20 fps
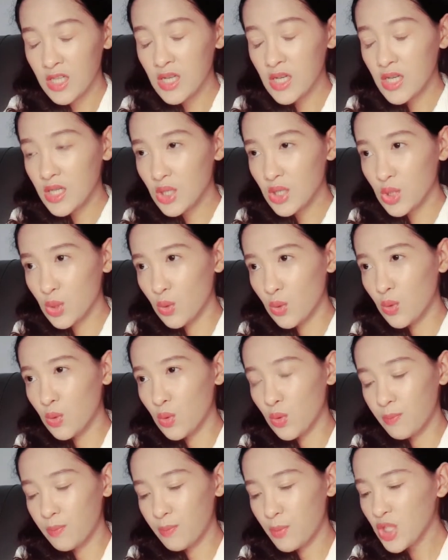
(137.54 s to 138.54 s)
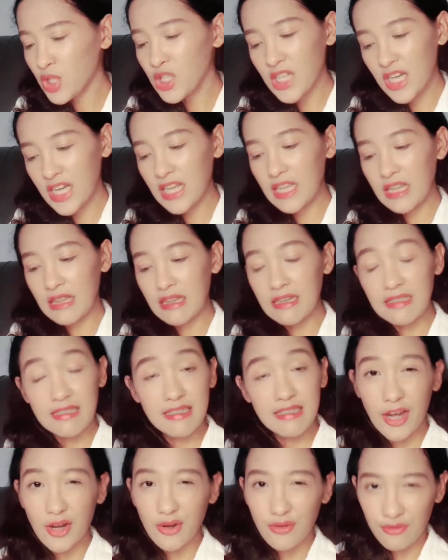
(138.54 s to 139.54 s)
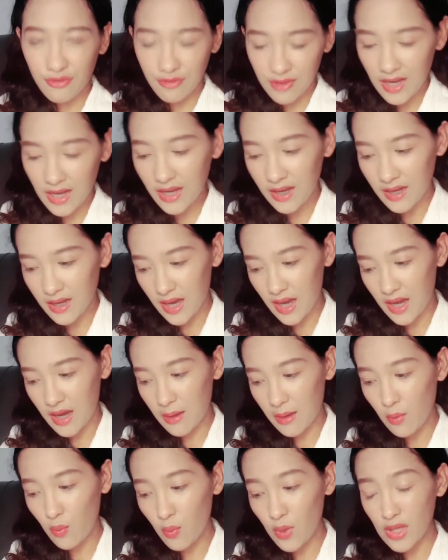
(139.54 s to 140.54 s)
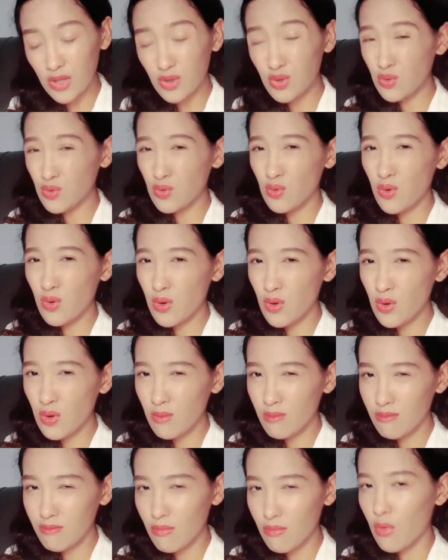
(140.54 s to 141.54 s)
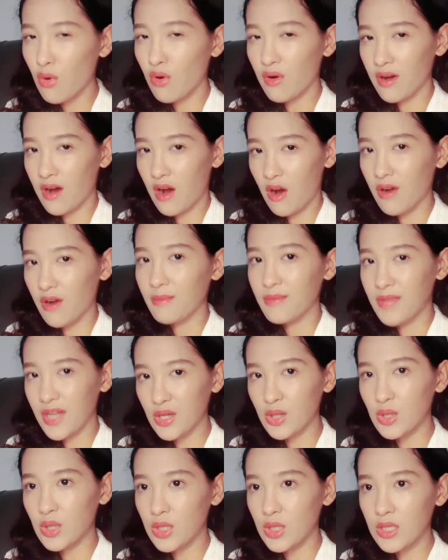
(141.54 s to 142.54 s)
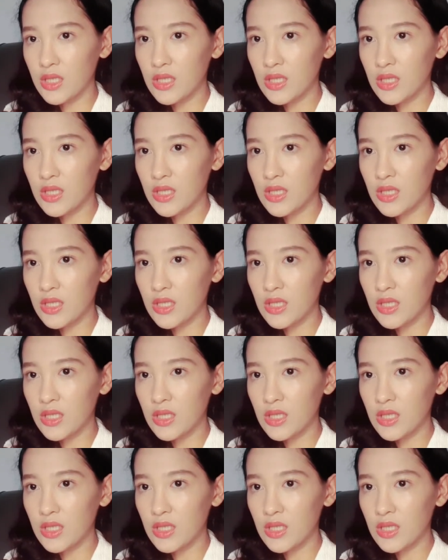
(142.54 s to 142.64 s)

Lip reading: So pushing this kind of thinking will do more harm than good.